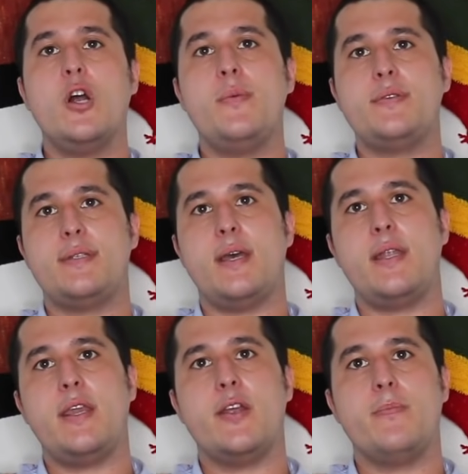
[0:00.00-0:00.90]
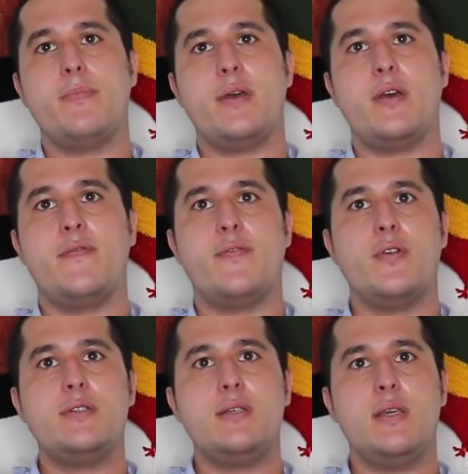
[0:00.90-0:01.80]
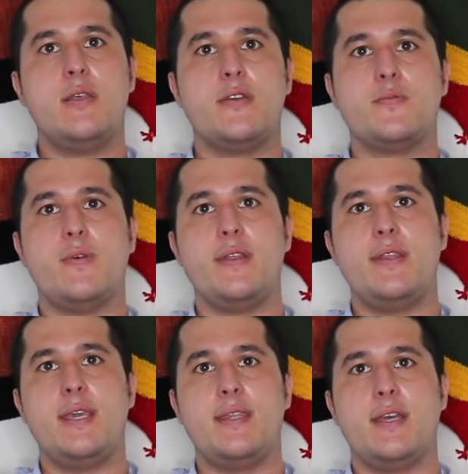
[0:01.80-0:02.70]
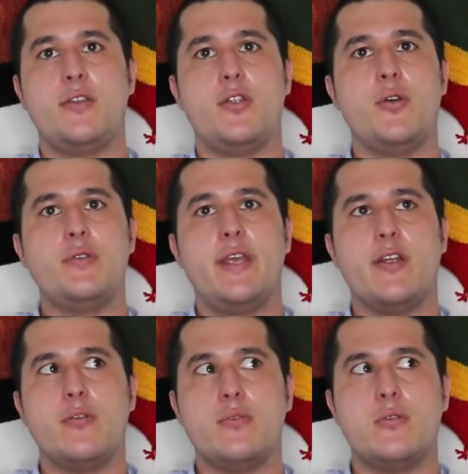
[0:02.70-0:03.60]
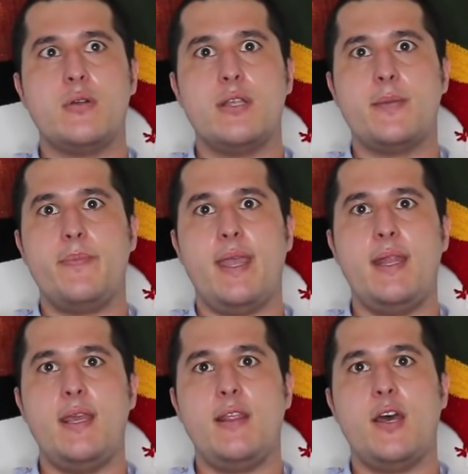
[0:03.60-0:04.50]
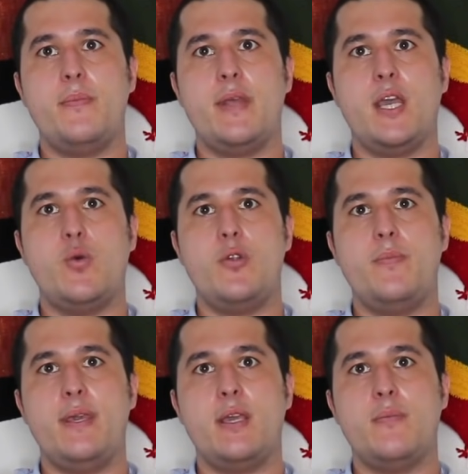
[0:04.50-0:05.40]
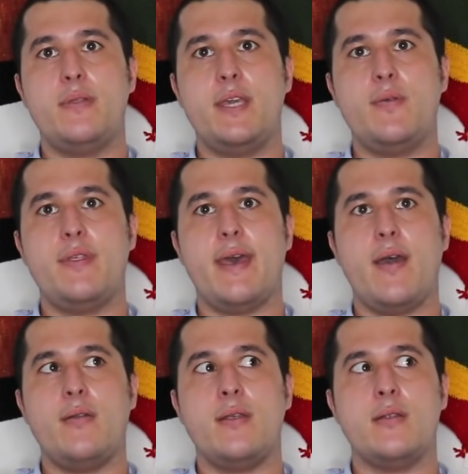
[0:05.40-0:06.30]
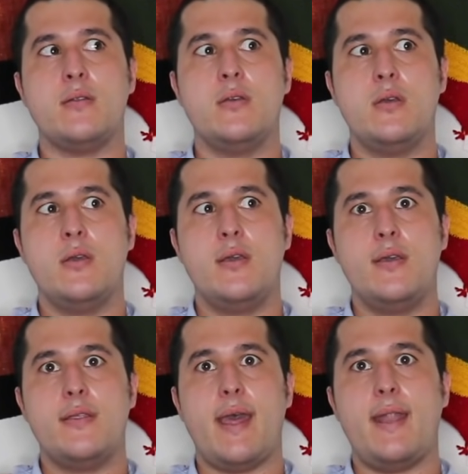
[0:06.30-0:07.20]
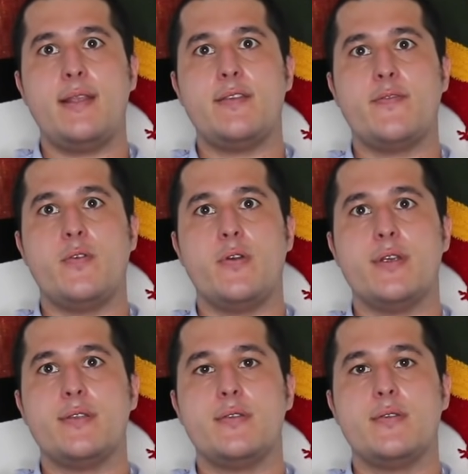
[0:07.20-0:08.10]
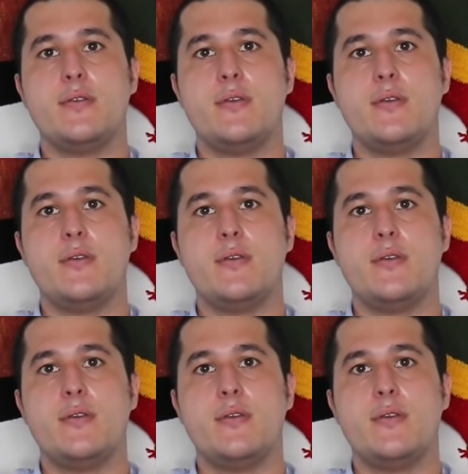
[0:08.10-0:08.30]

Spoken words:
almost done here, but unfortunately there's one thing that no terrible clickbaity thumbnail would be complete without, and that is, of course,